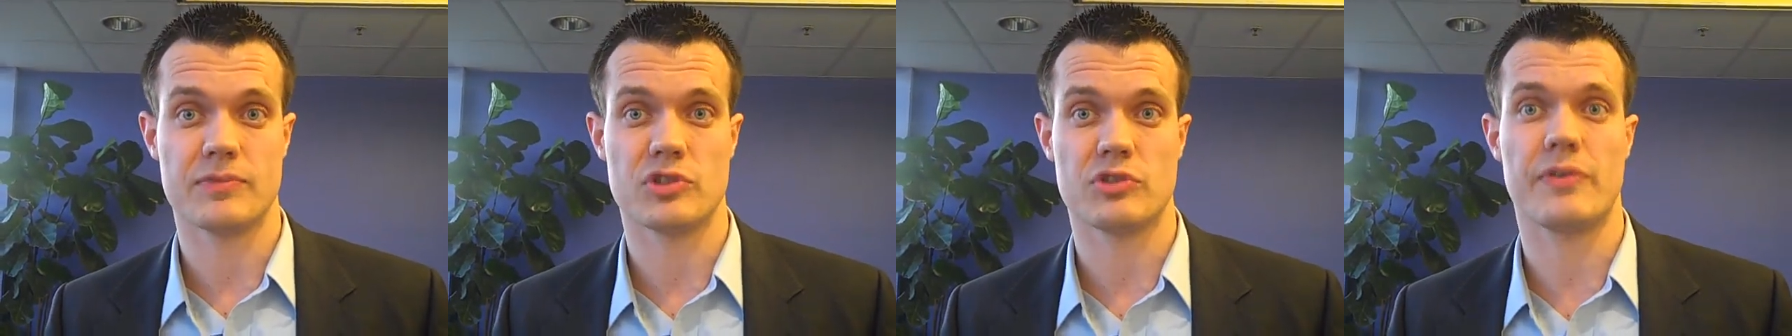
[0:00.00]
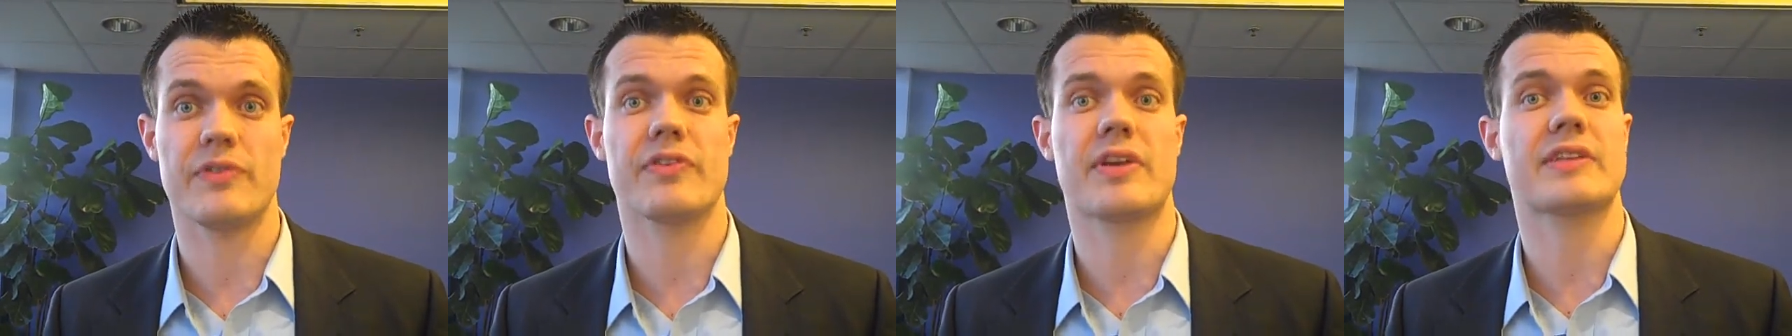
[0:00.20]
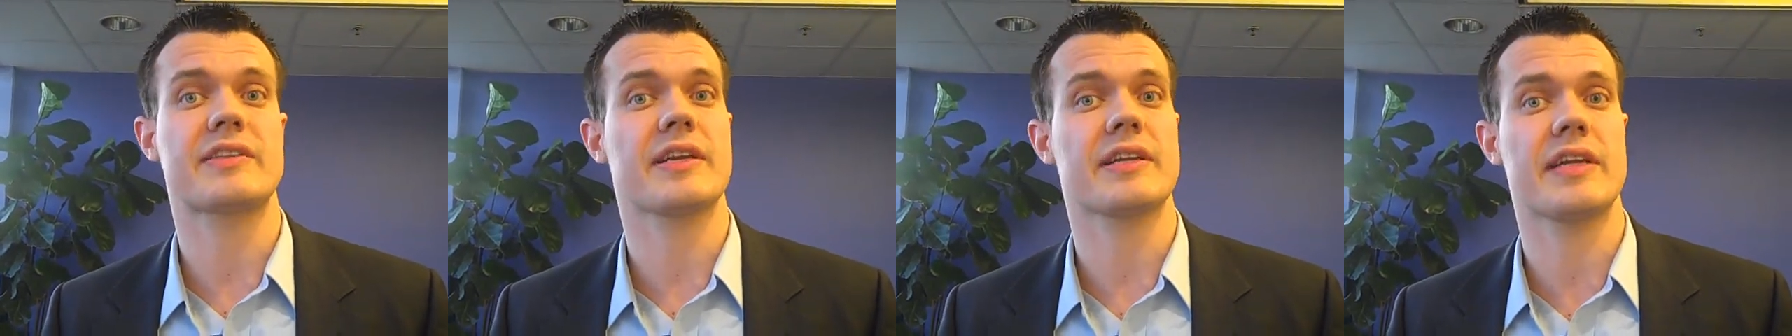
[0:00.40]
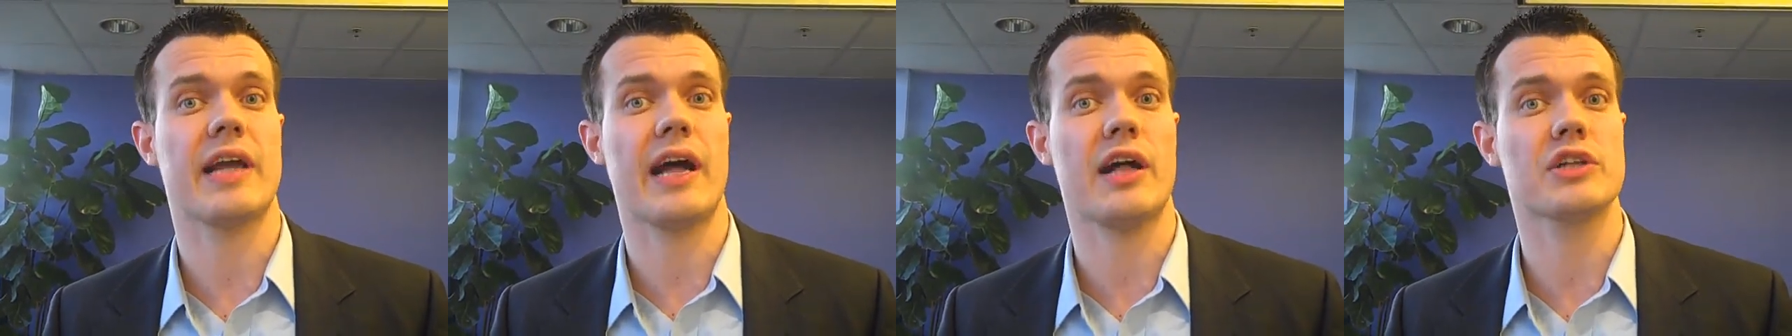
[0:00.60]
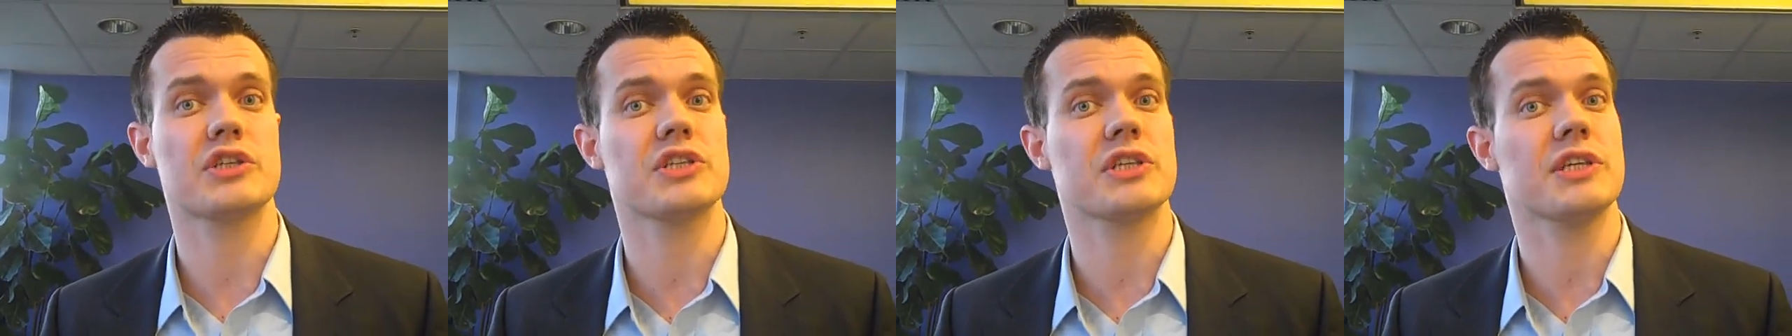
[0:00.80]
So we've got
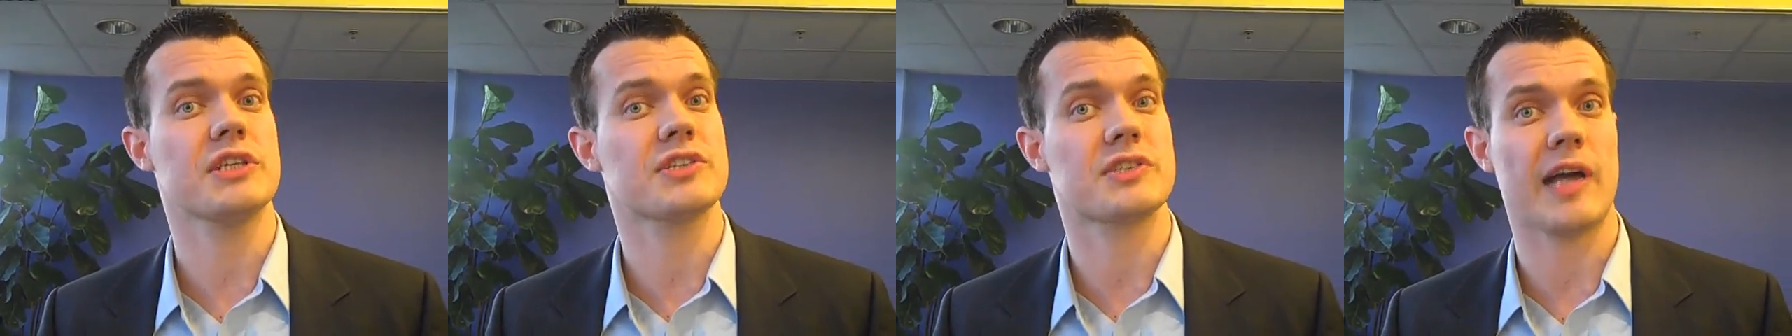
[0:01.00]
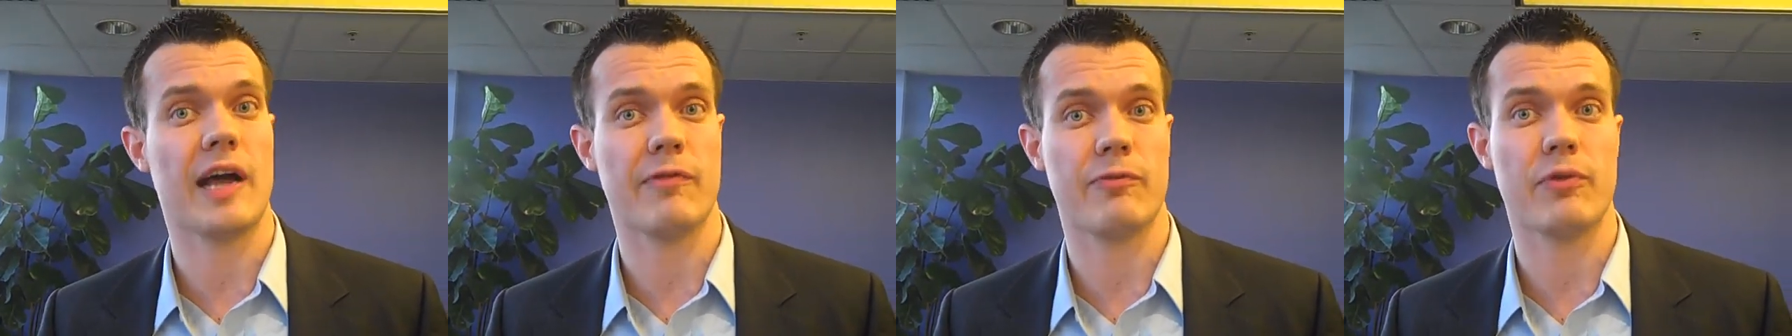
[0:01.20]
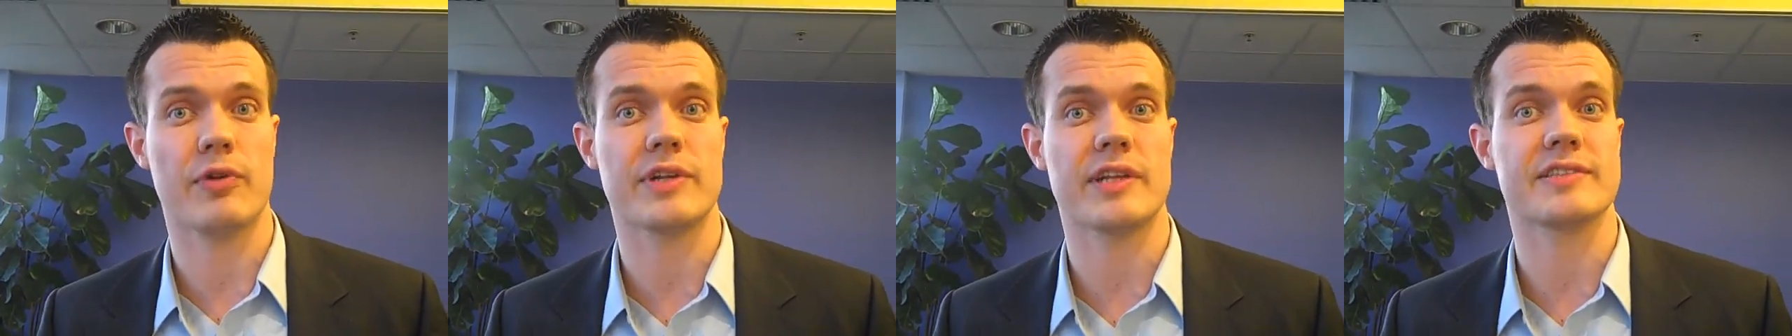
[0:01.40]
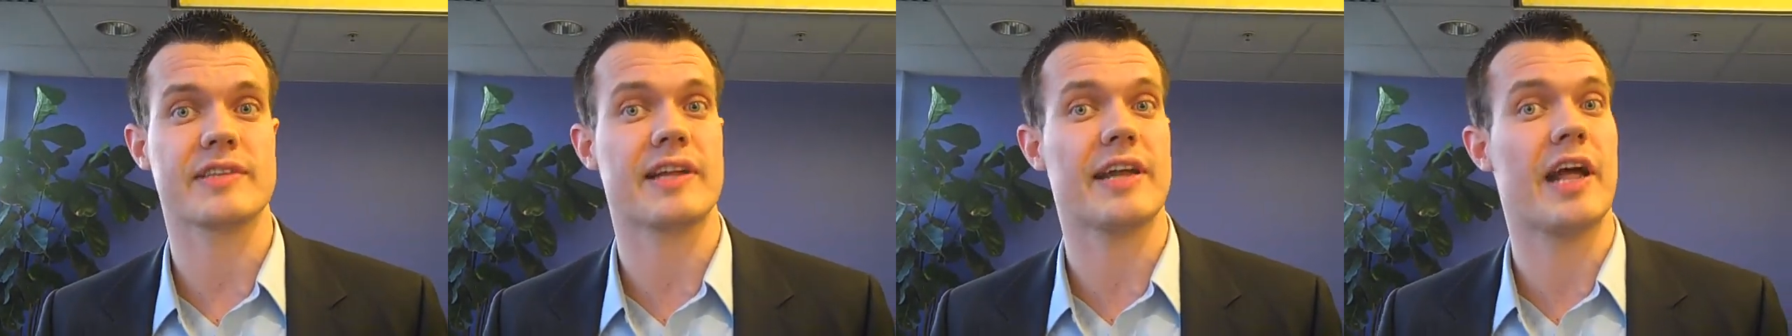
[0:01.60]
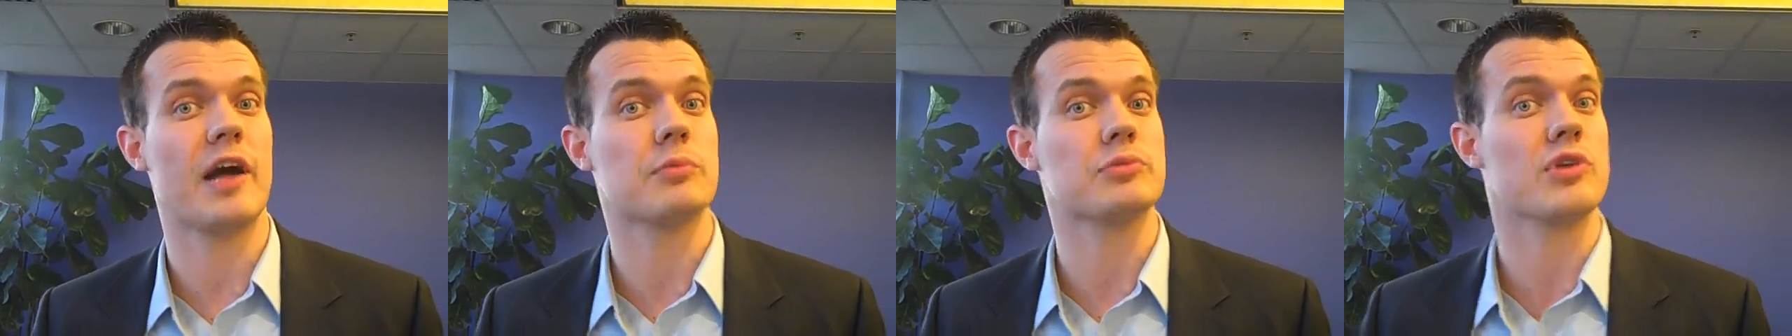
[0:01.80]
technology, software
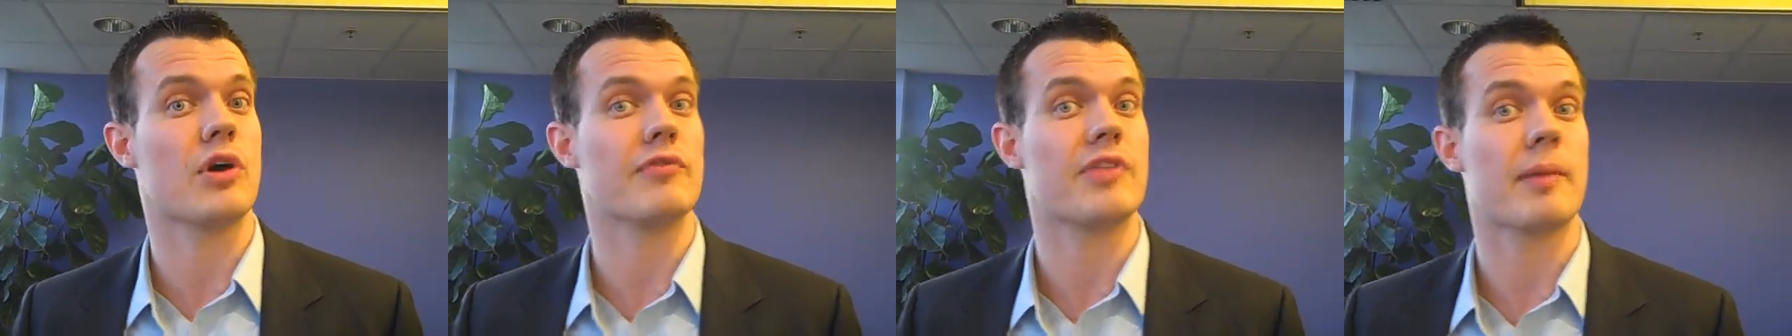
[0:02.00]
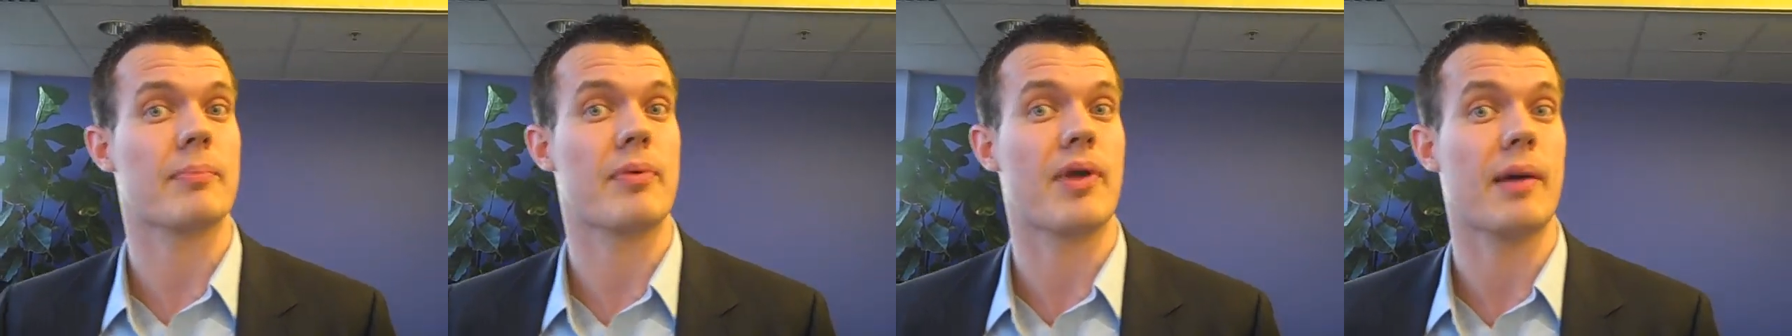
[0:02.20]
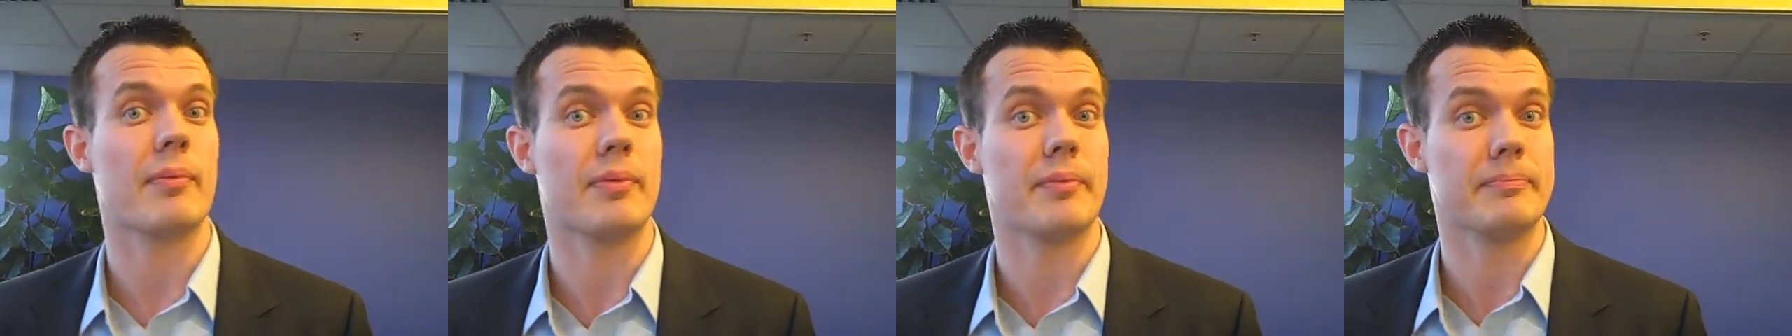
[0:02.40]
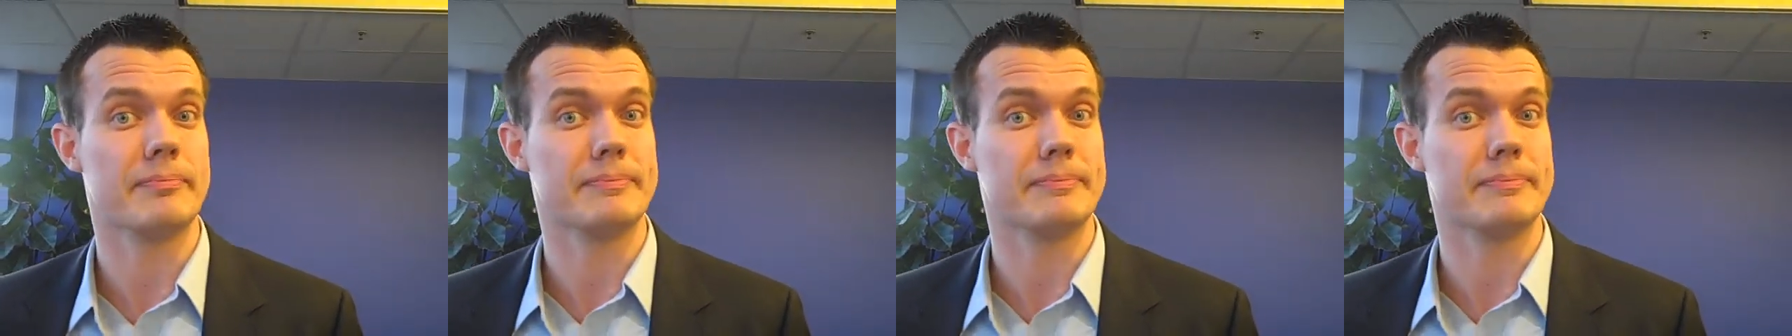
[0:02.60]
that's going to help solve that problem.